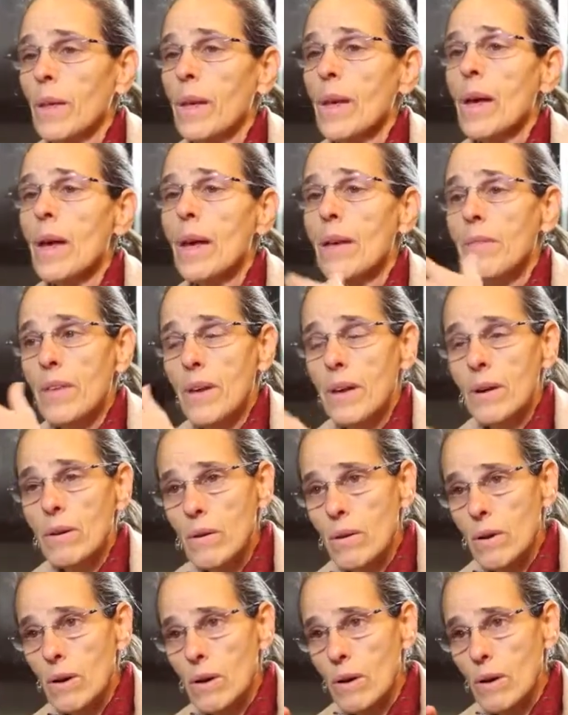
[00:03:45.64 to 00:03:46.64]
And
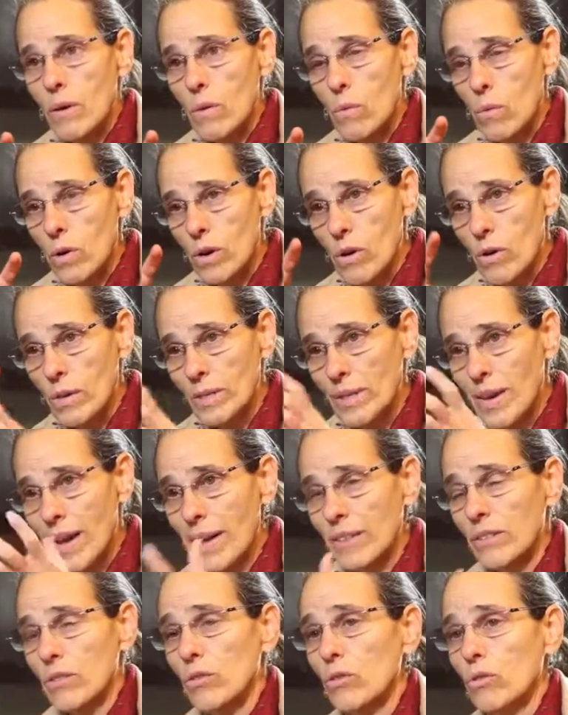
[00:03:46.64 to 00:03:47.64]
then we're going to
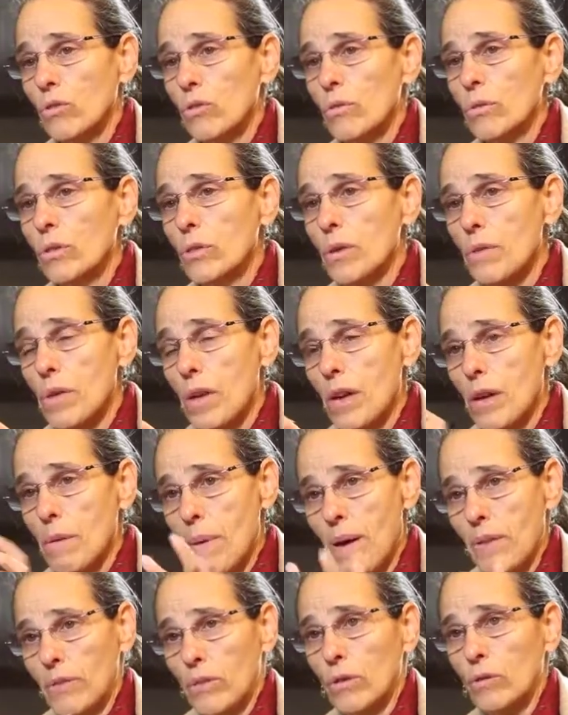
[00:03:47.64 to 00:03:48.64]
ask the student to think
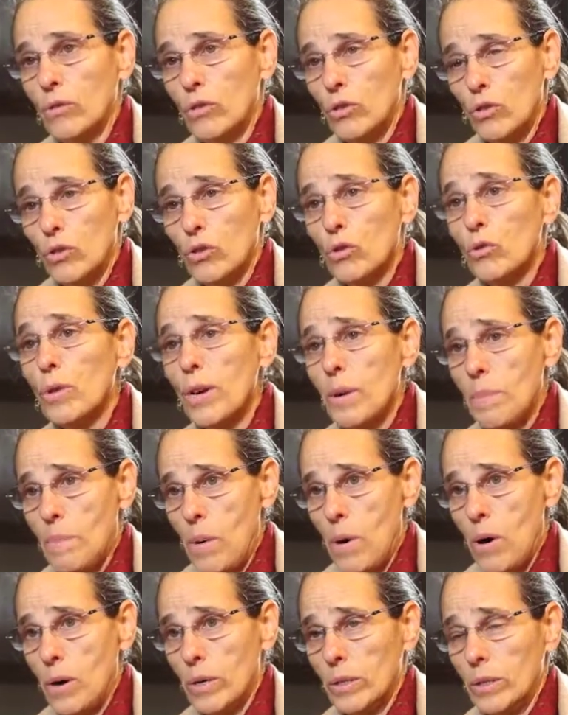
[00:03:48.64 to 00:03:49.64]
about those discrete
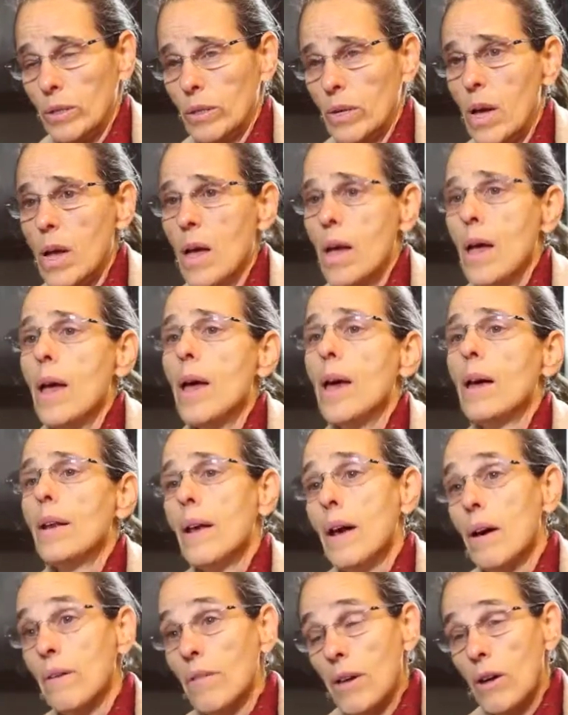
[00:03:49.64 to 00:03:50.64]
parts and
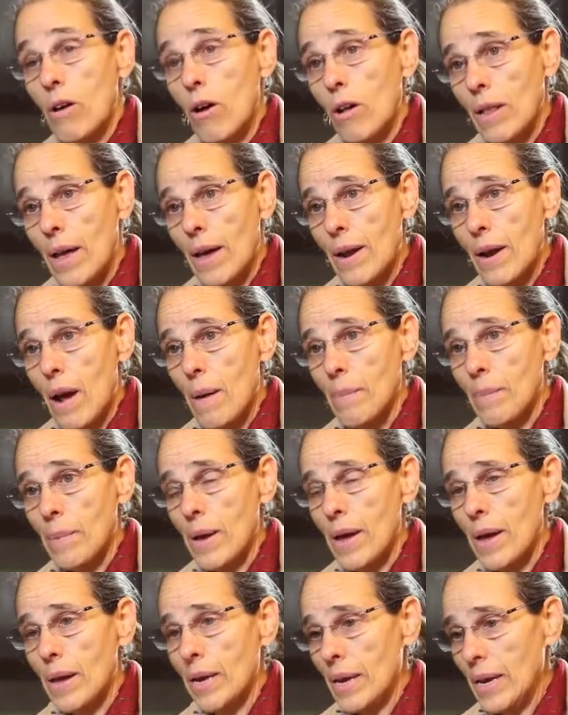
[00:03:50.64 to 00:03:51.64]
how they all add up.
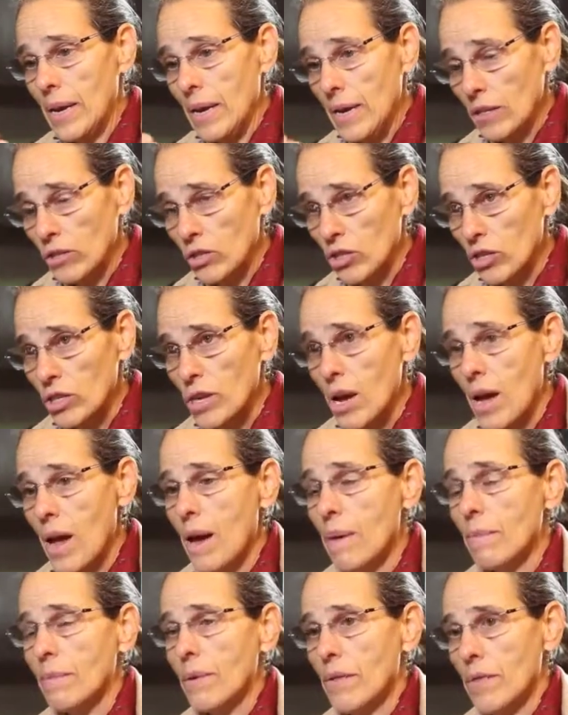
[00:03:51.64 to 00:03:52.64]
And each
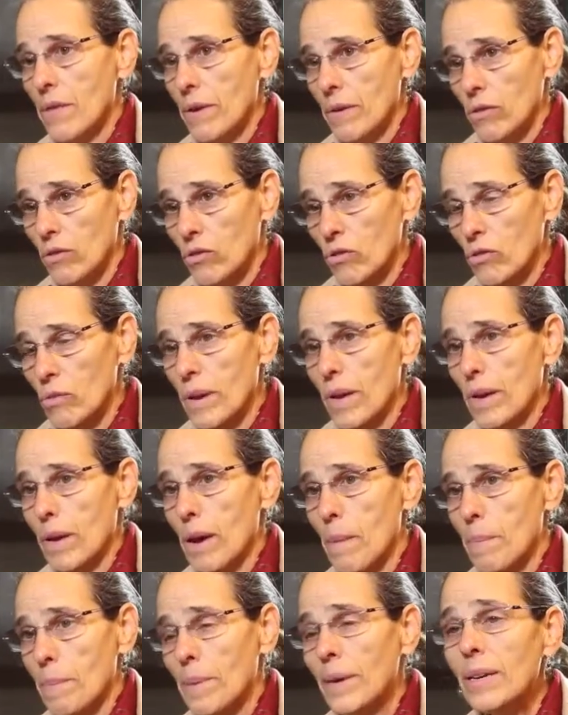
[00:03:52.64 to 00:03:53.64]
time that they're doing
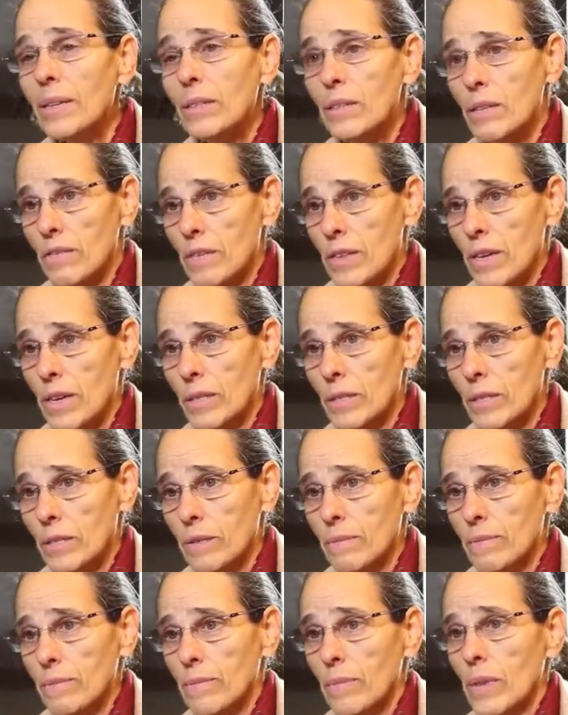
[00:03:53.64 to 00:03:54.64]
a piece of this
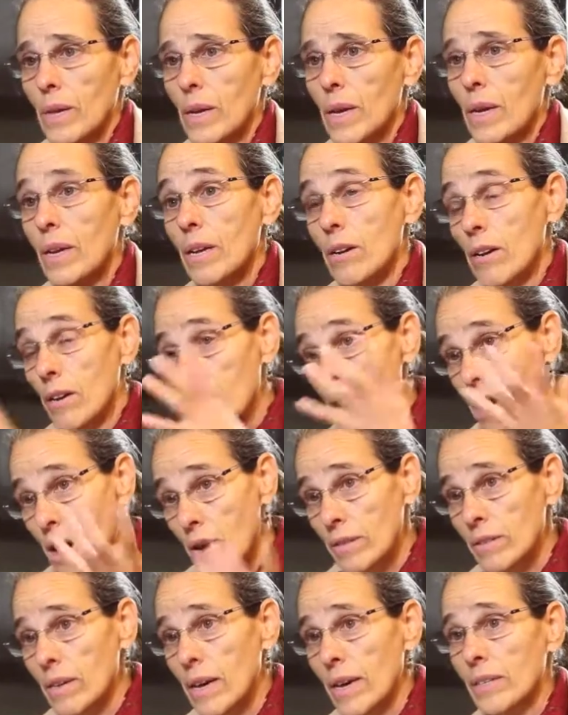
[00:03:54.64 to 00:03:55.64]
in a
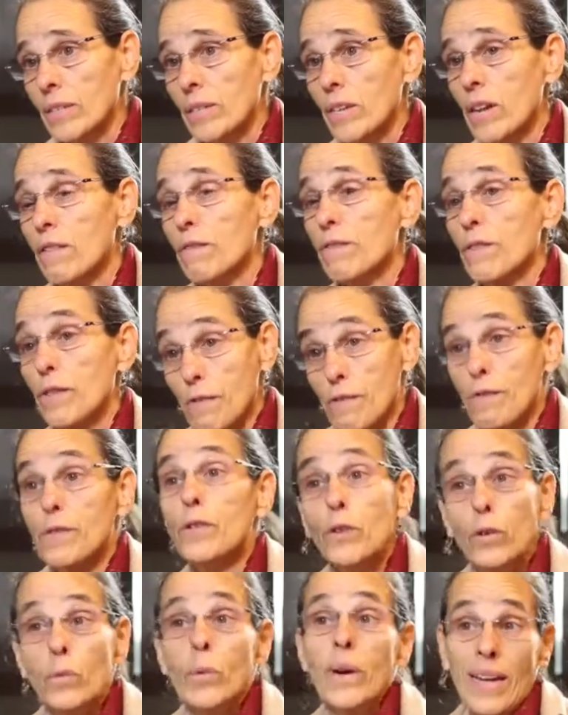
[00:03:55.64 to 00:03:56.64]
context of the
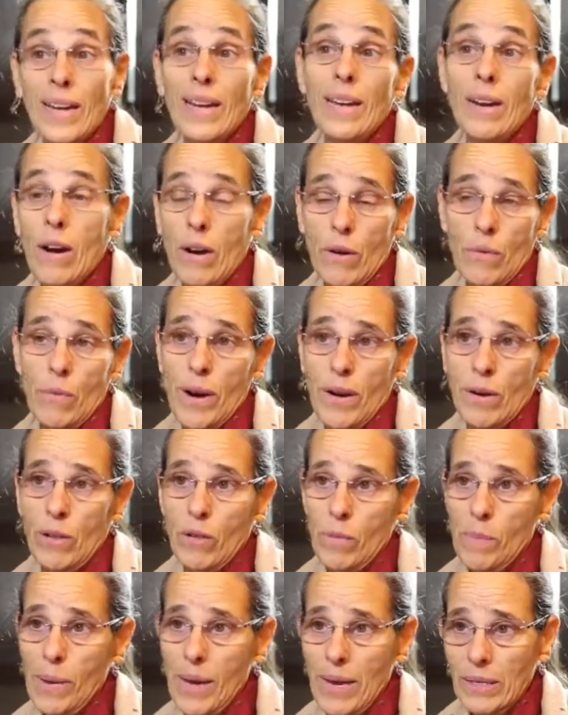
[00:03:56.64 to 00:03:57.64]
food we eat on a
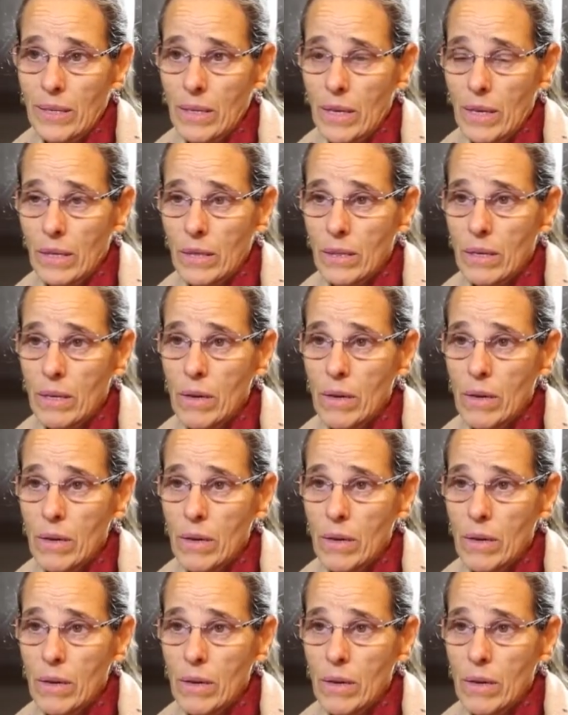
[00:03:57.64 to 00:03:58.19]
regular basis,